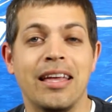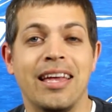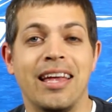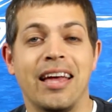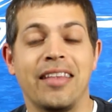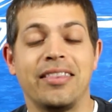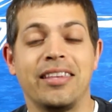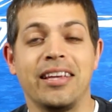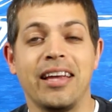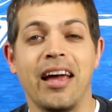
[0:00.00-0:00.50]

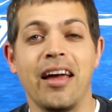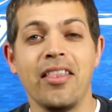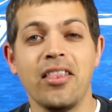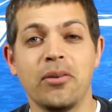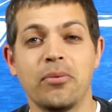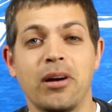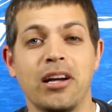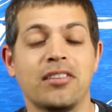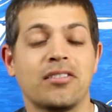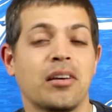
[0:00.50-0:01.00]
At the end of the
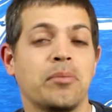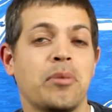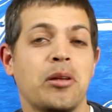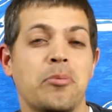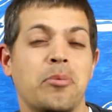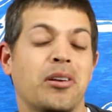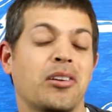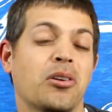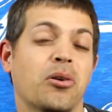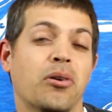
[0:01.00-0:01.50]
race, I may have
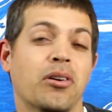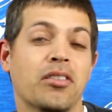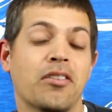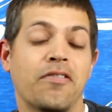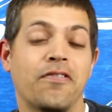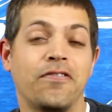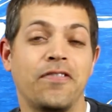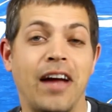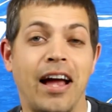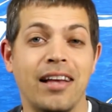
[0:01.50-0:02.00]
been going the
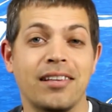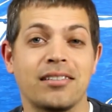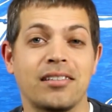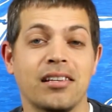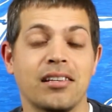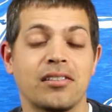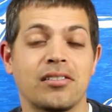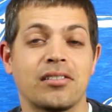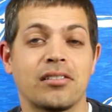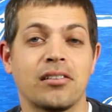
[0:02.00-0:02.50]

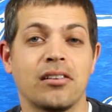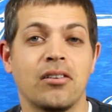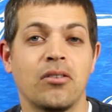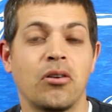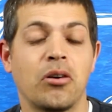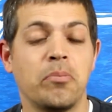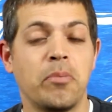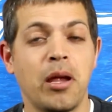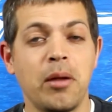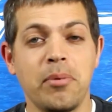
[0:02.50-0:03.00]
fastest.
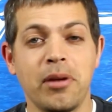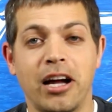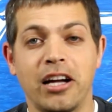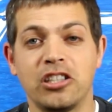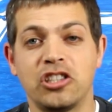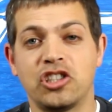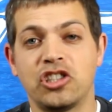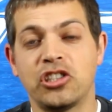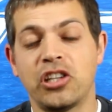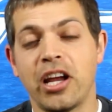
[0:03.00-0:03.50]
Or maybe I
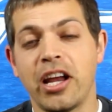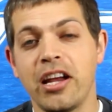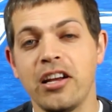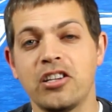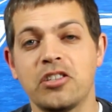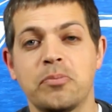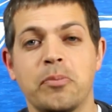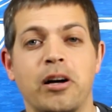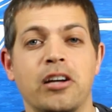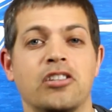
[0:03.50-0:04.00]

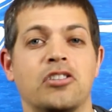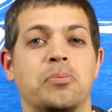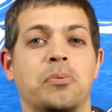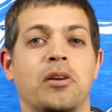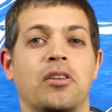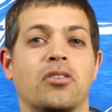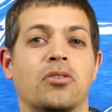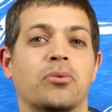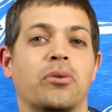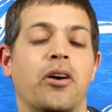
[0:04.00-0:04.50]
changed my
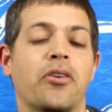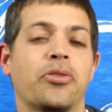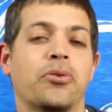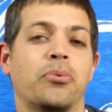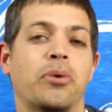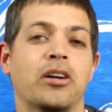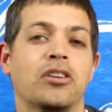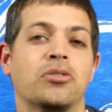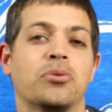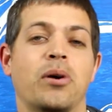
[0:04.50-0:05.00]
speed throughout the
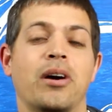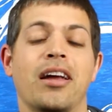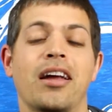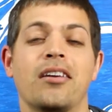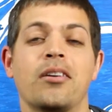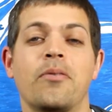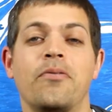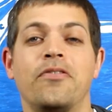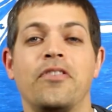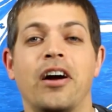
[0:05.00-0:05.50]
race, so I
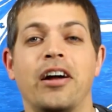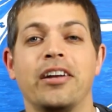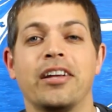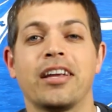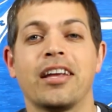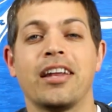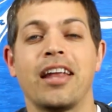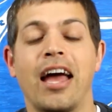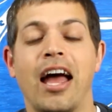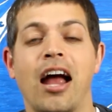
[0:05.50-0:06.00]
end up
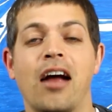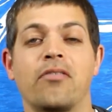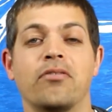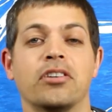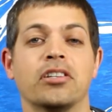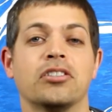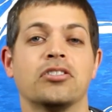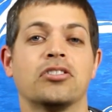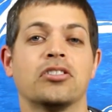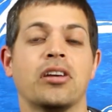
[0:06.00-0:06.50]
finding an
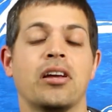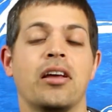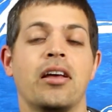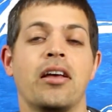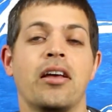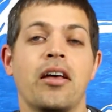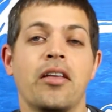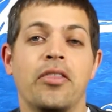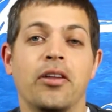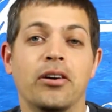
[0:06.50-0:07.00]
average.
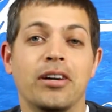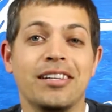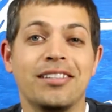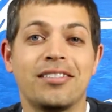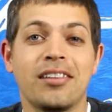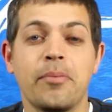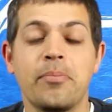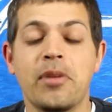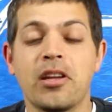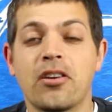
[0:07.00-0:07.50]
There is
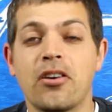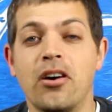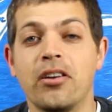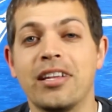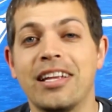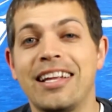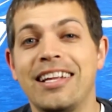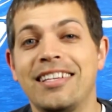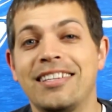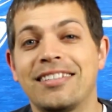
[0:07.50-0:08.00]
something
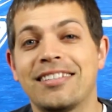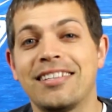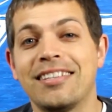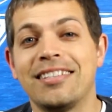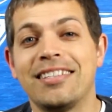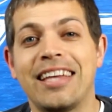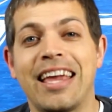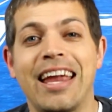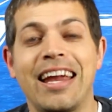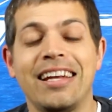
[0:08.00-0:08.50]
called
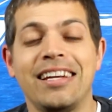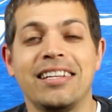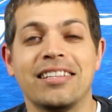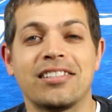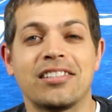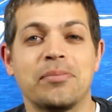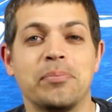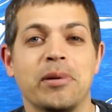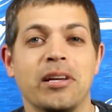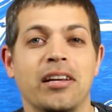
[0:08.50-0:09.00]

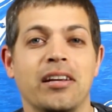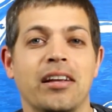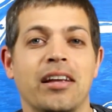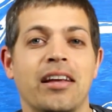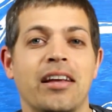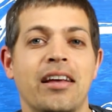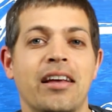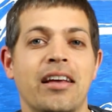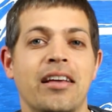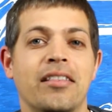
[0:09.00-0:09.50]
instantaneous speed.
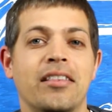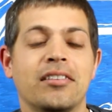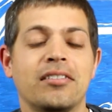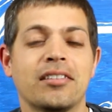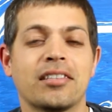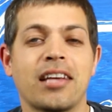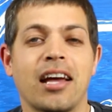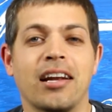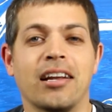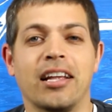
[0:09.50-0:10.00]
This
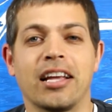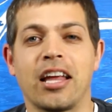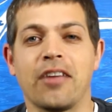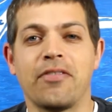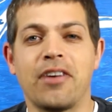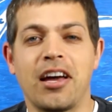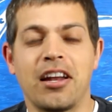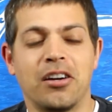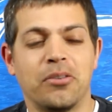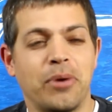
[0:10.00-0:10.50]
is kind of like if
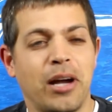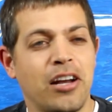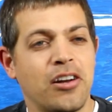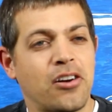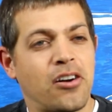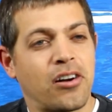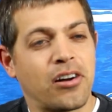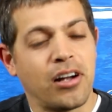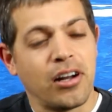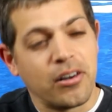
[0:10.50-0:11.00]
I had a
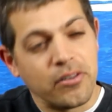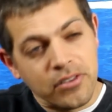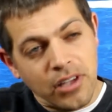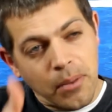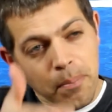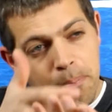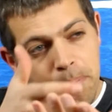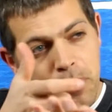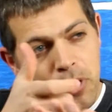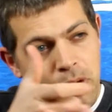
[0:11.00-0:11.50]
radar gun, I was
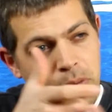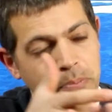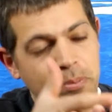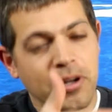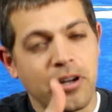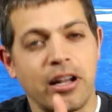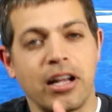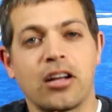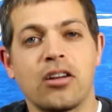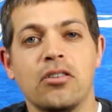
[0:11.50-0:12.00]
like, boop,
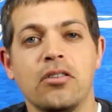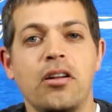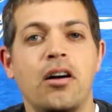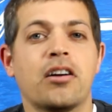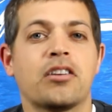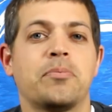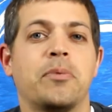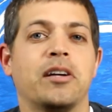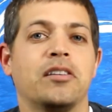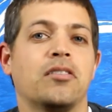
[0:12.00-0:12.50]
and I
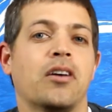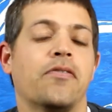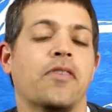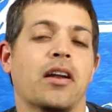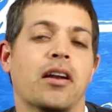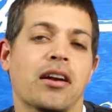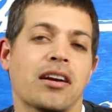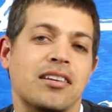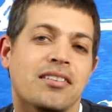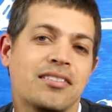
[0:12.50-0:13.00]
clocked myself at
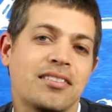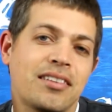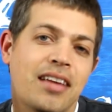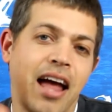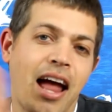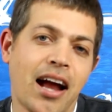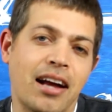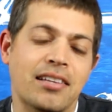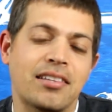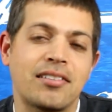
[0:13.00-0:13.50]
an
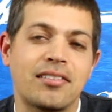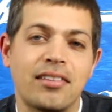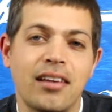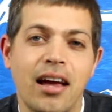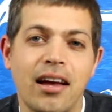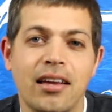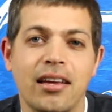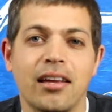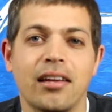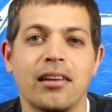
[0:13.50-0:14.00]
exact
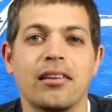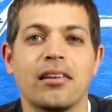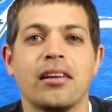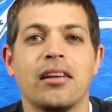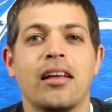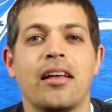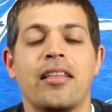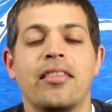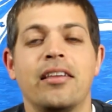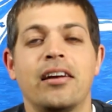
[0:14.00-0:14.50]
second.
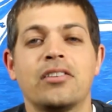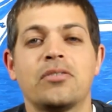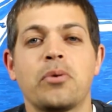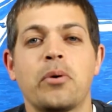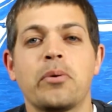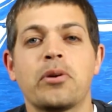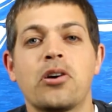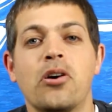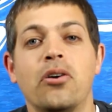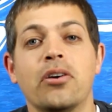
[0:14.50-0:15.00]
That's what
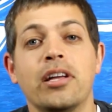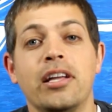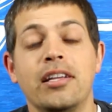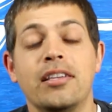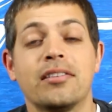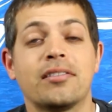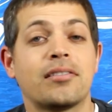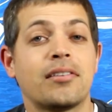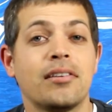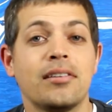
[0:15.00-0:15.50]
we call
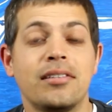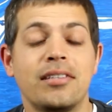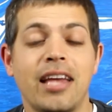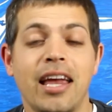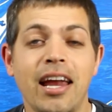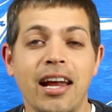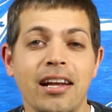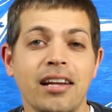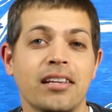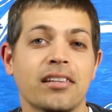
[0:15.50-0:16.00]

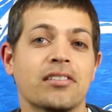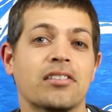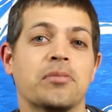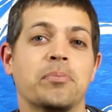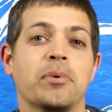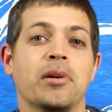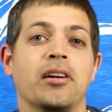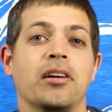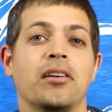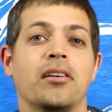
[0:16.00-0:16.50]
instantaneous
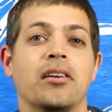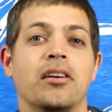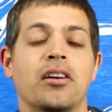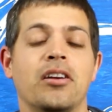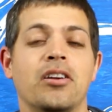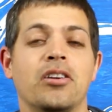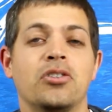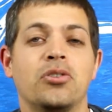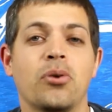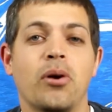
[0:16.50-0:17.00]
speed.
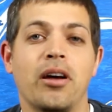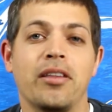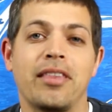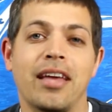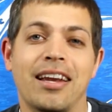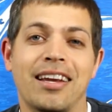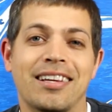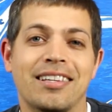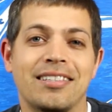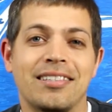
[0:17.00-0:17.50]
So at
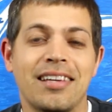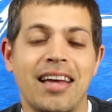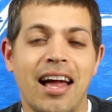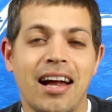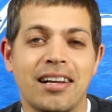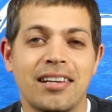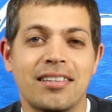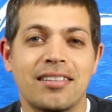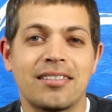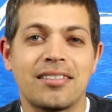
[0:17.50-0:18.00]
that
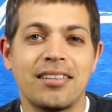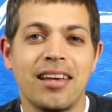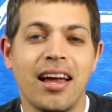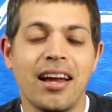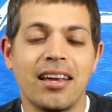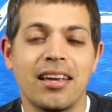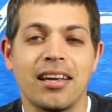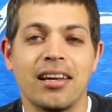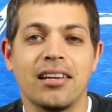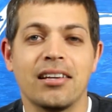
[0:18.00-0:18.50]
exact
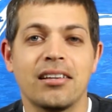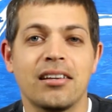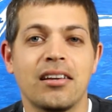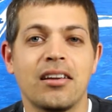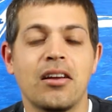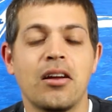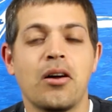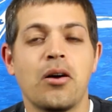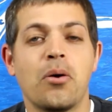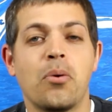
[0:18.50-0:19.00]
second,
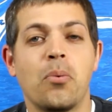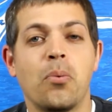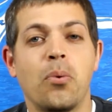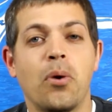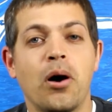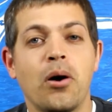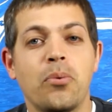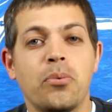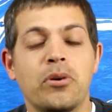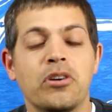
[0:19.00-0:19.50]

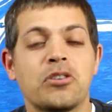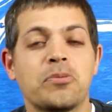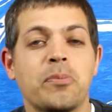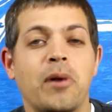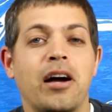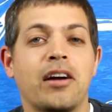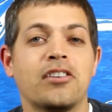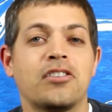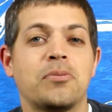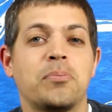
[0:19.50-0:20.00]
what was
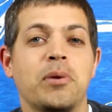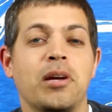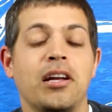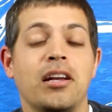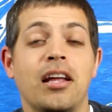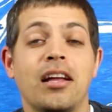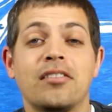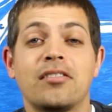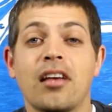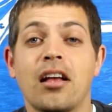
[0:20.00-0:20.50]
my
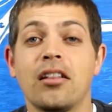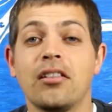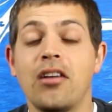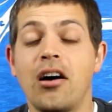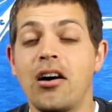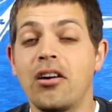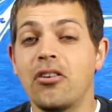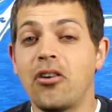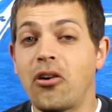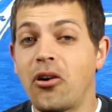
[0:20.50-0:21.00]
speed? It's a
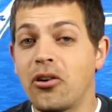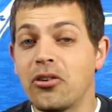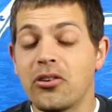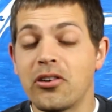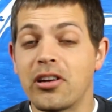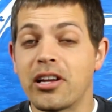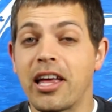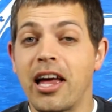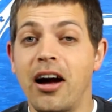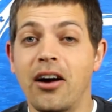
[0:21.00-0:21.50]
lot harder
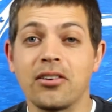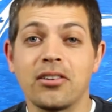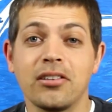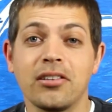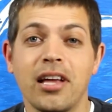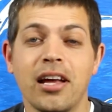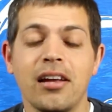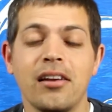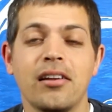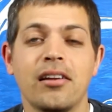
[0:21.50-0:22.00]
to
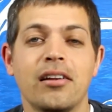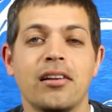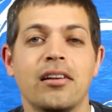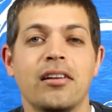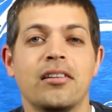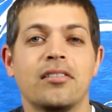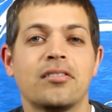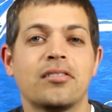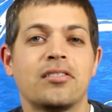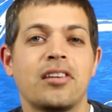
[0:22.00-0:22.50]
calculate.
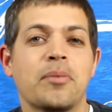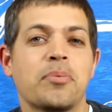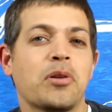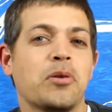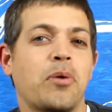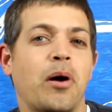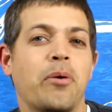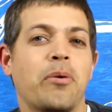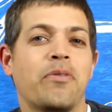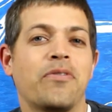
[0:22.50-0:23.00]
This is typically
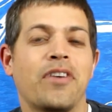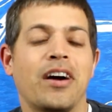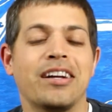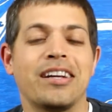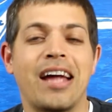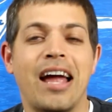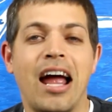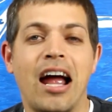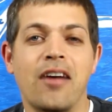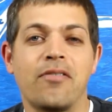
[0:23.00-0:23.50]
why we find
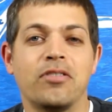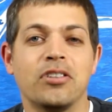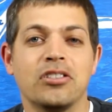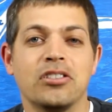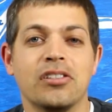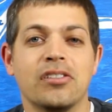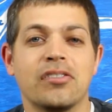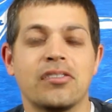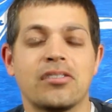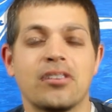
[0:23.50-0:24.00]

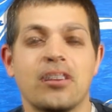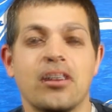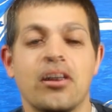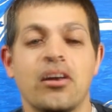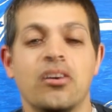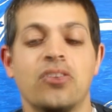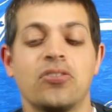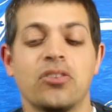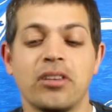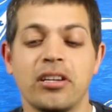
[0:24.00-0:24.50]
averages.
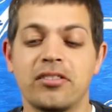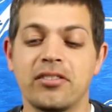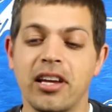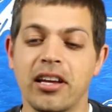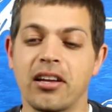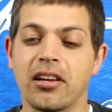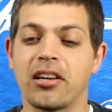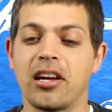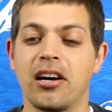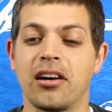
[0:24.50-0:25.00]
So let's
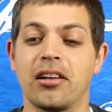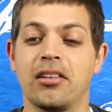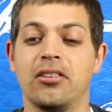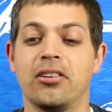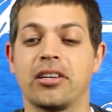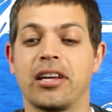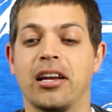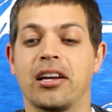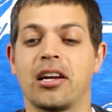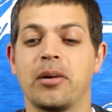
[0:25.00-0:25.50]
take a
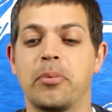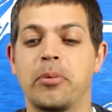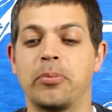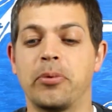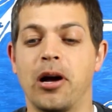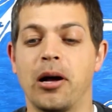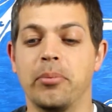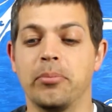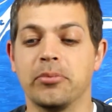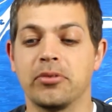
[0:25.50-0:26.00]
look at a couple
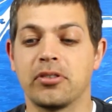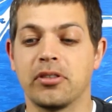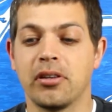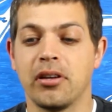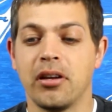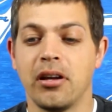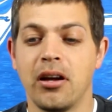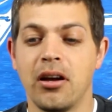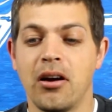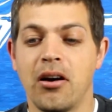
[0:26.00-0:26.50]
problems.
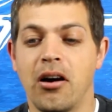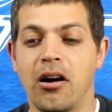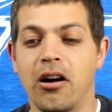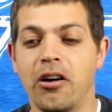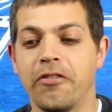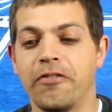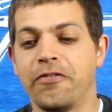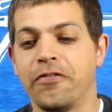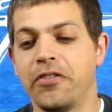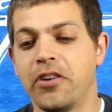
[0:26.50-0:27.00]

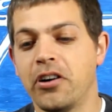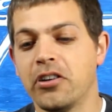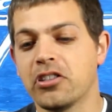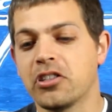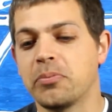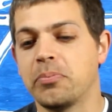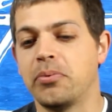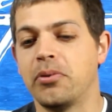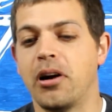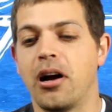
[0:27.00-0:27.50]
Our
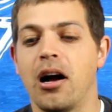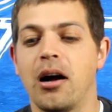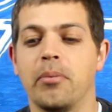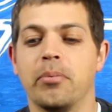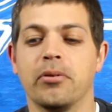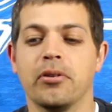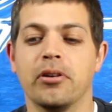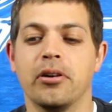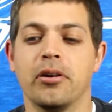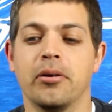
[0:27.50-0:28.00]
first
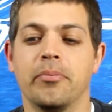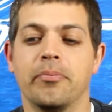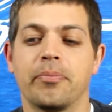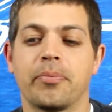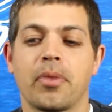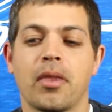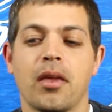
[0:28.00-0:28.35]
problem.